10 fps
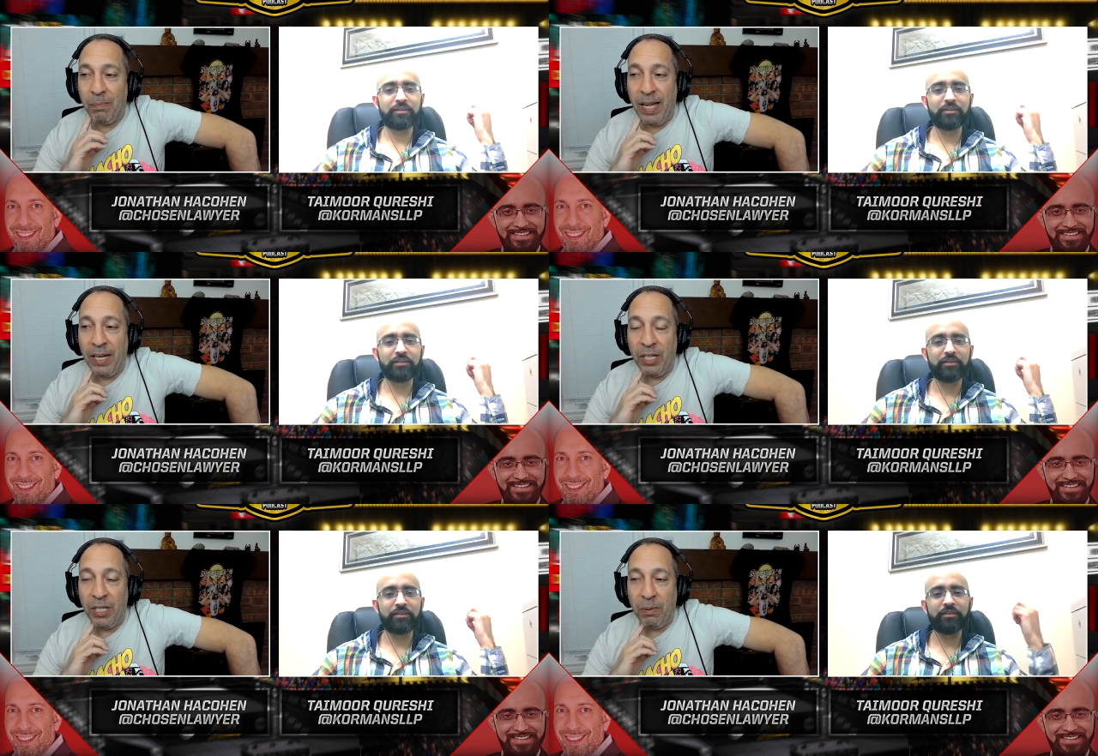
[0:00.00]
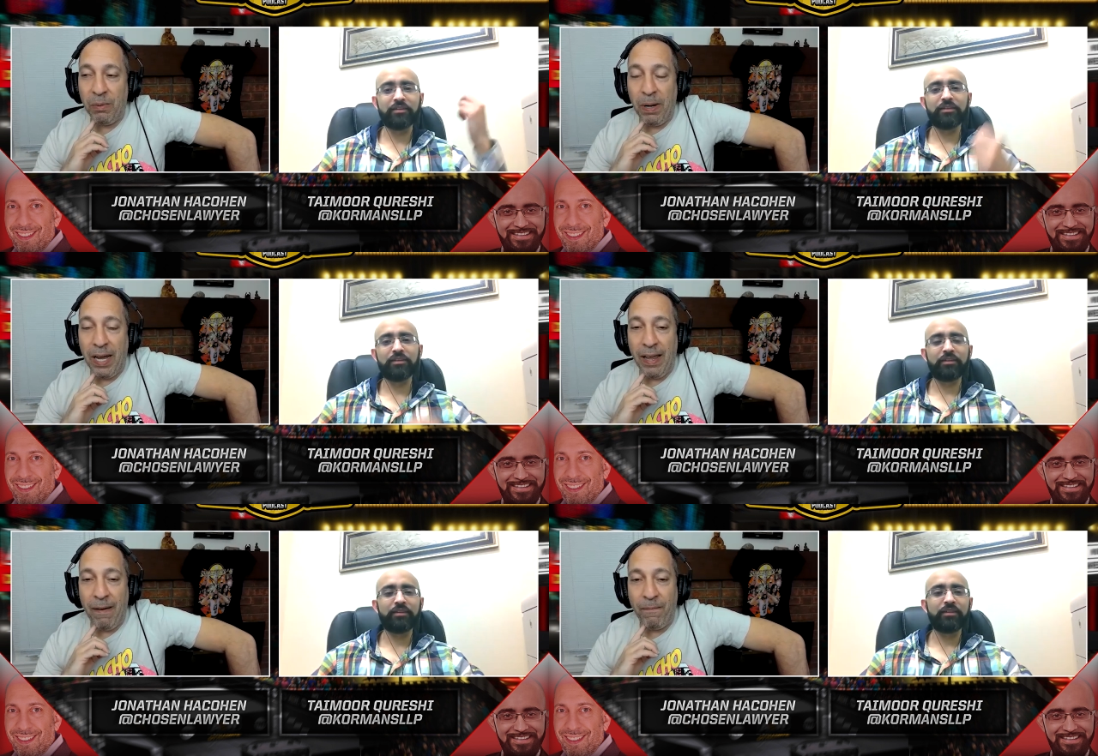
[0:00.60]
Speaker 1: managed
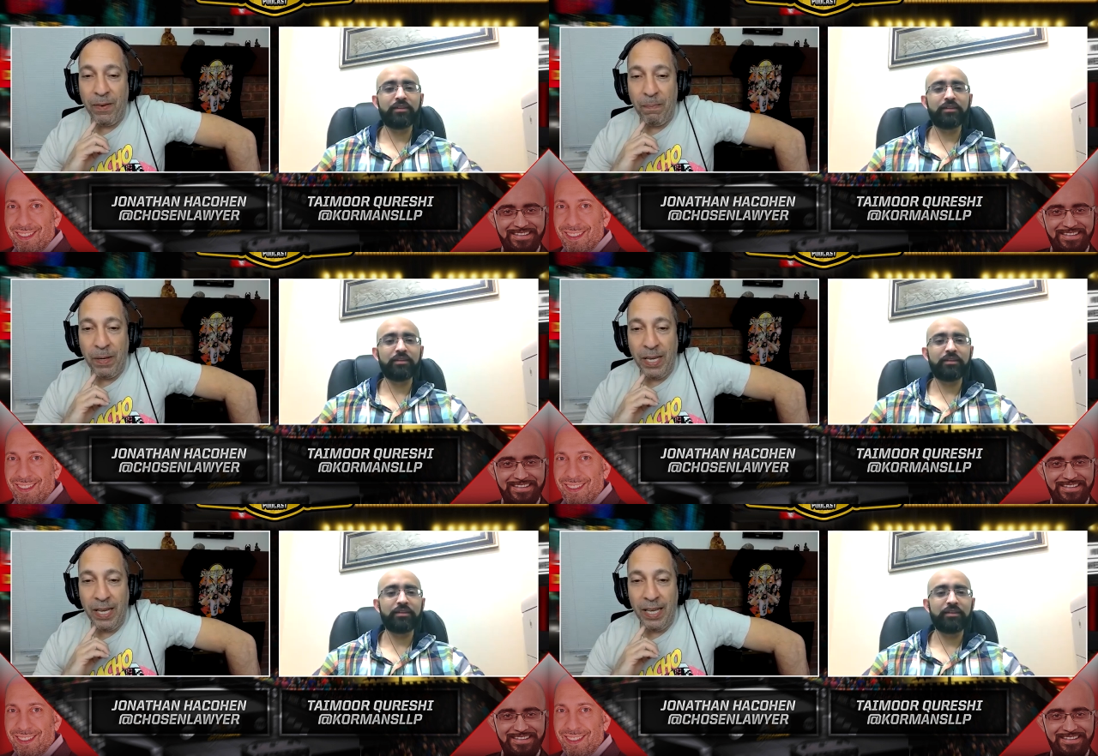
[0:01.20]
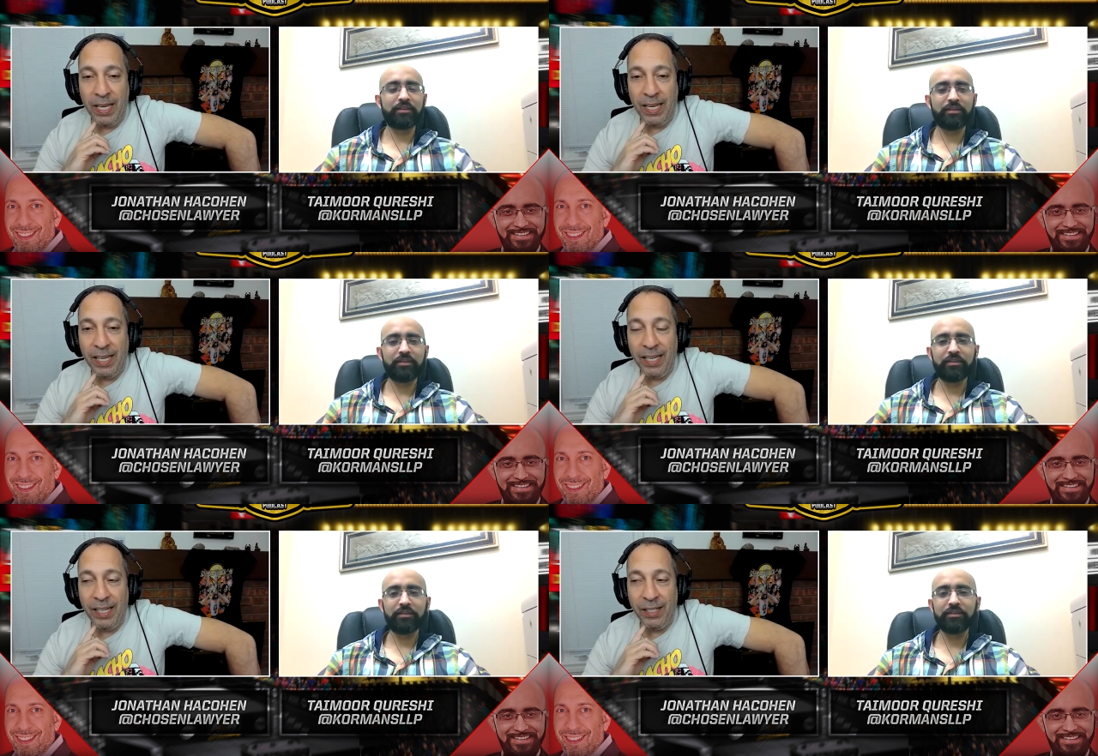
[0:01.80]
by
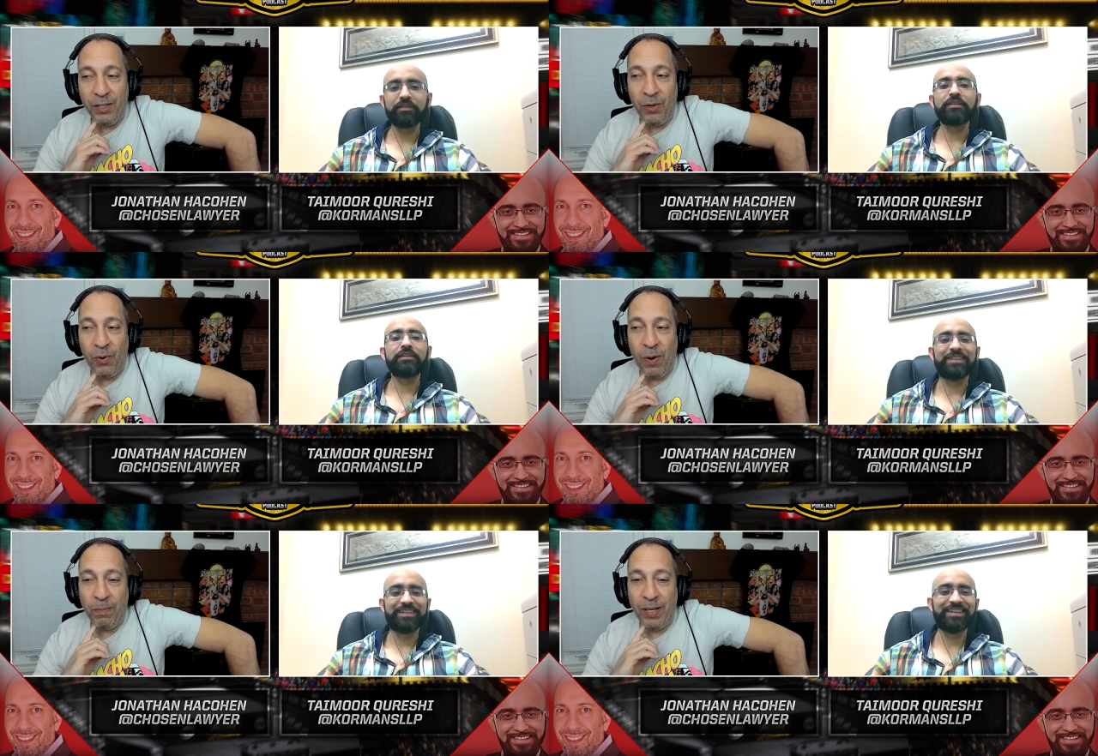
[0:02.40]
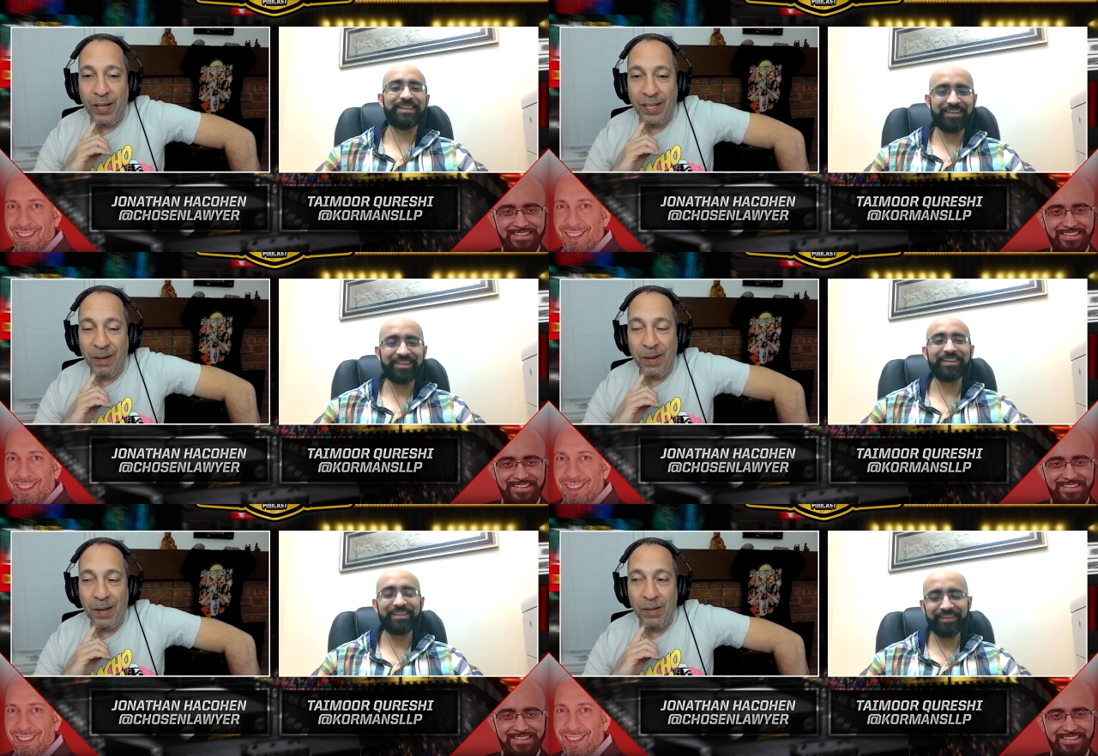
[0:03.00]
MVP. Do you know who I'm
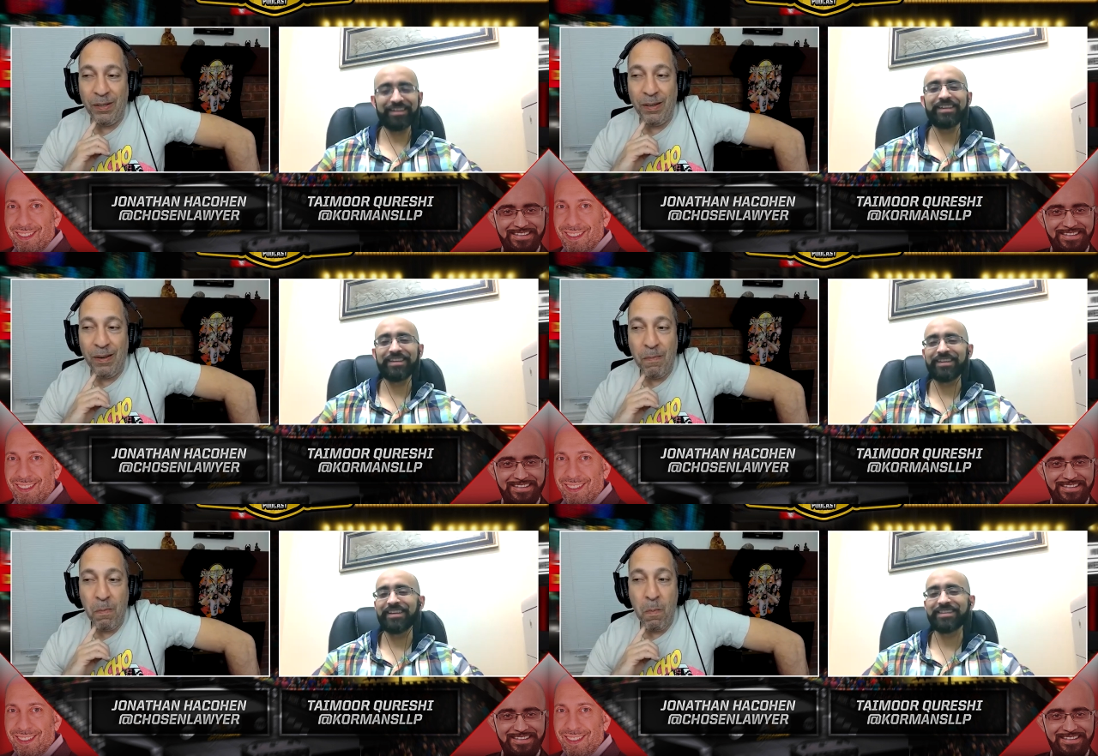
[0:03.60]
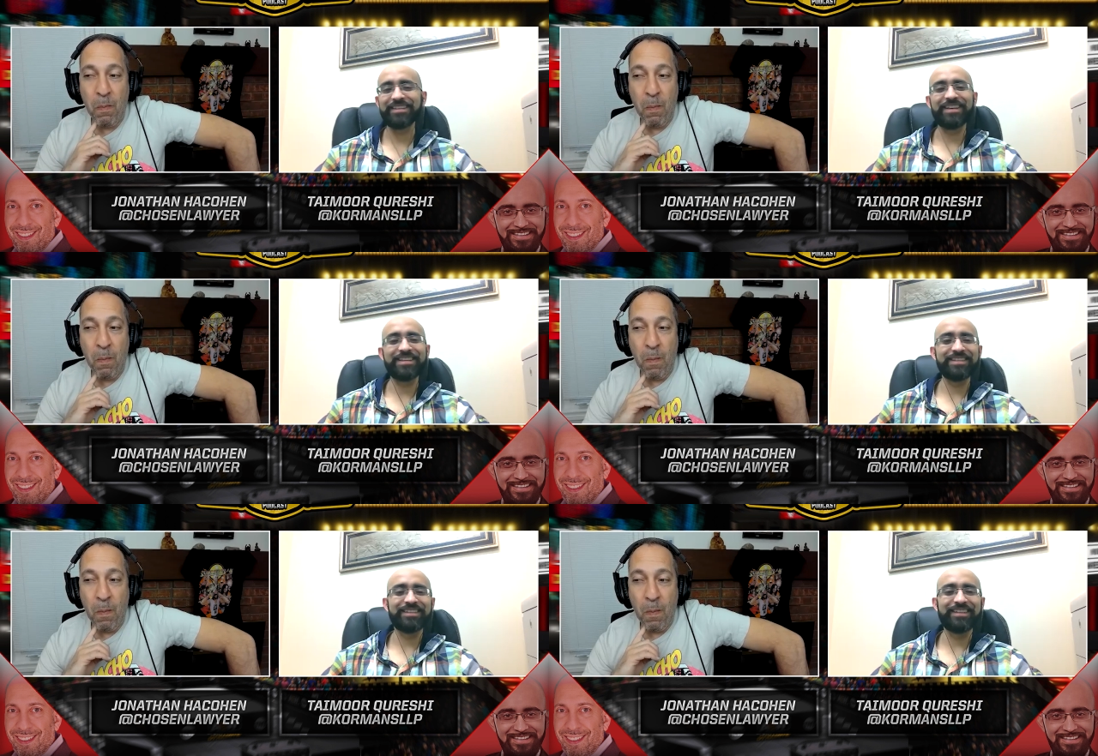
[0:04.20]
talking about?
Speaker 2: Yes.
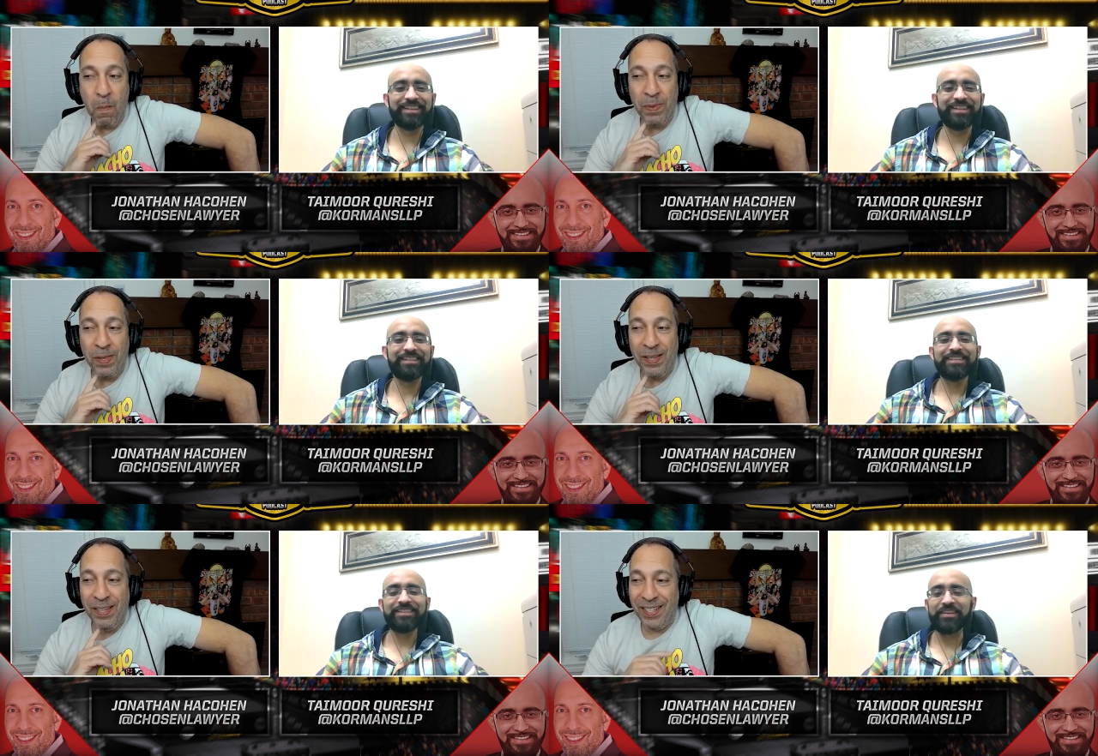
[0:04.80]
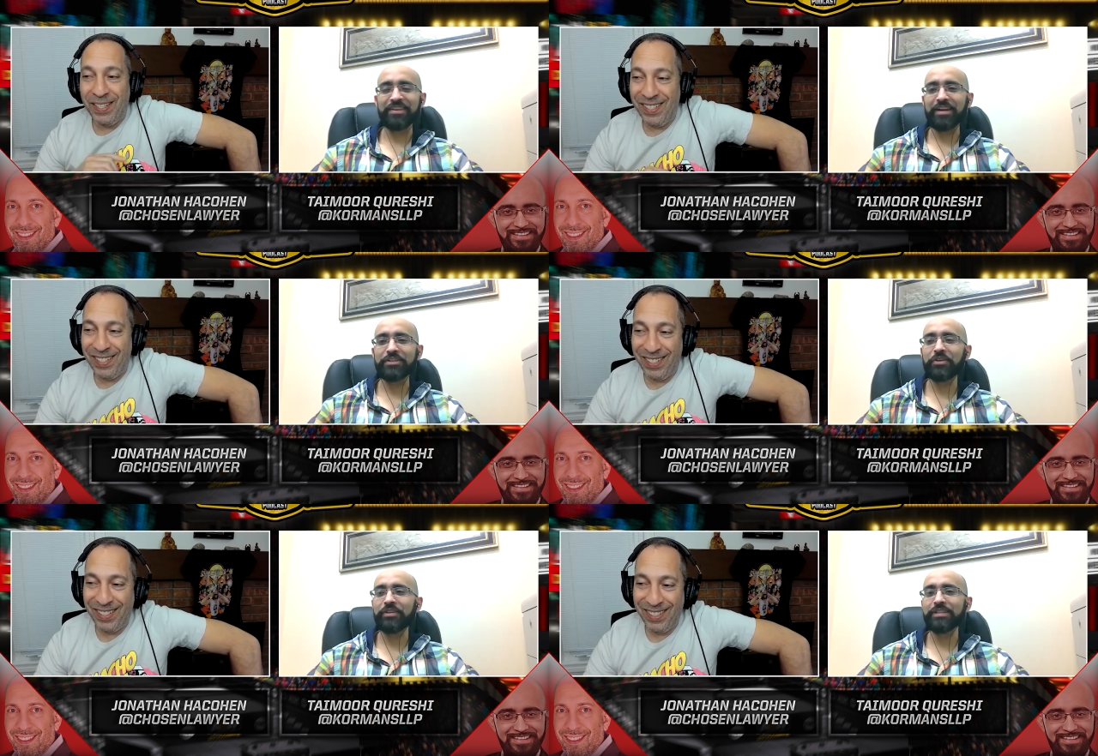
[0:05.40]
The
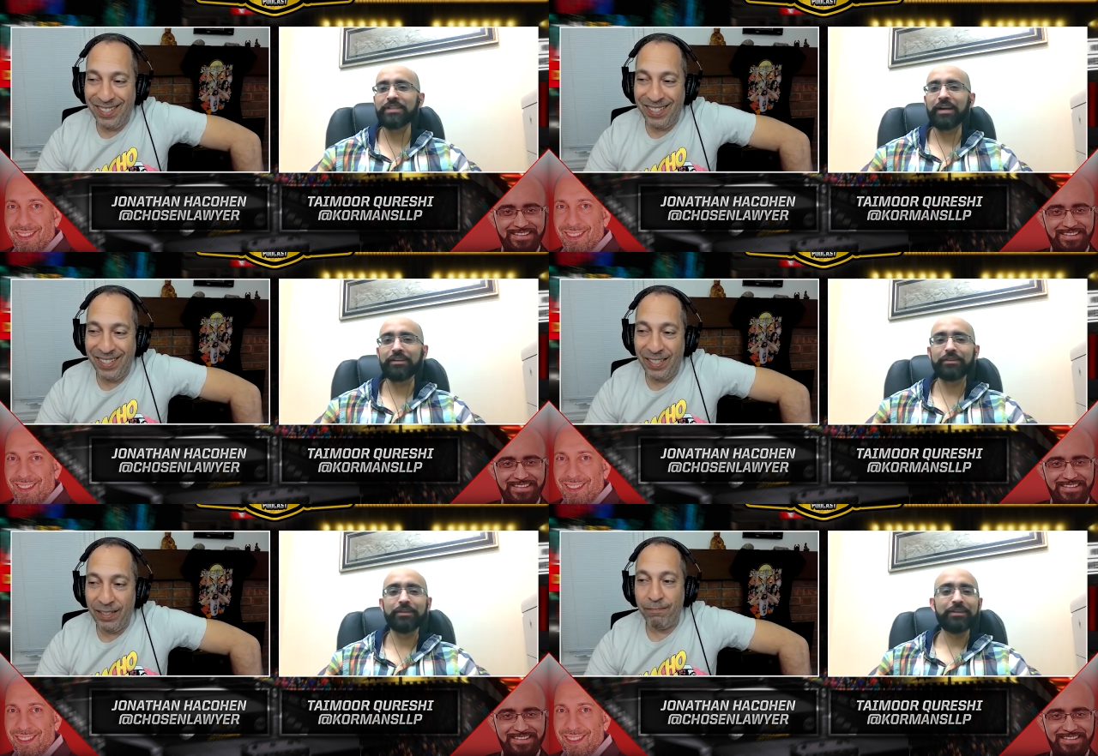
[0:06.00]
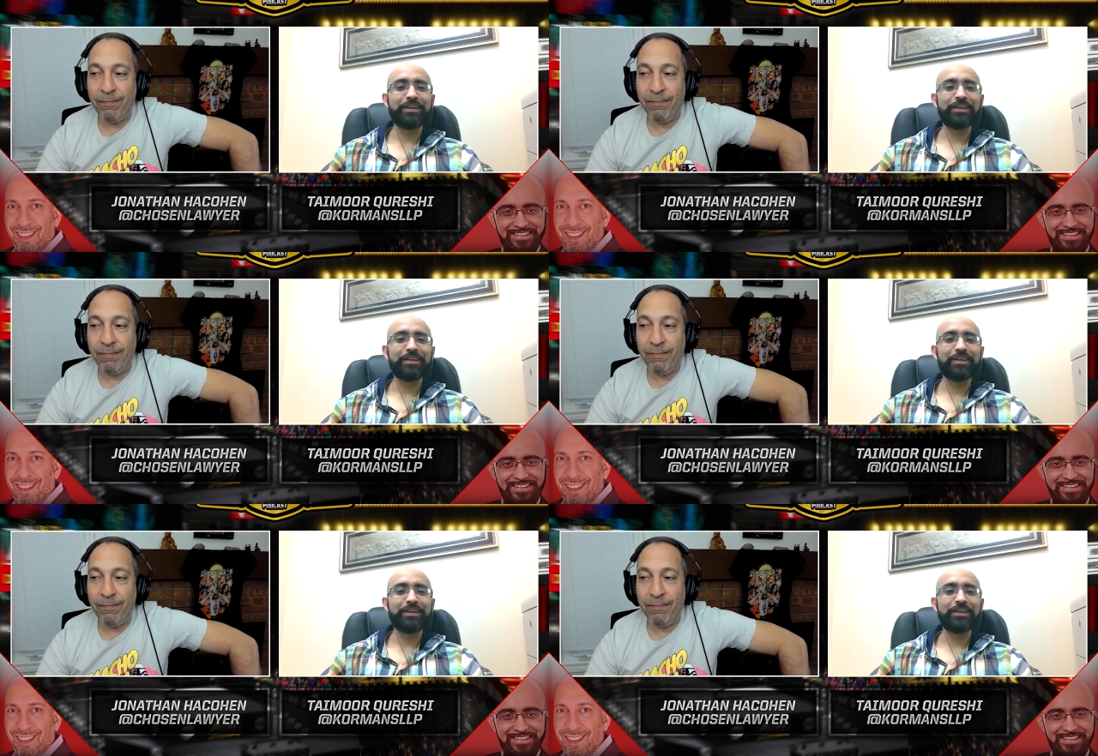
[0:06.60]
Nigerian giant.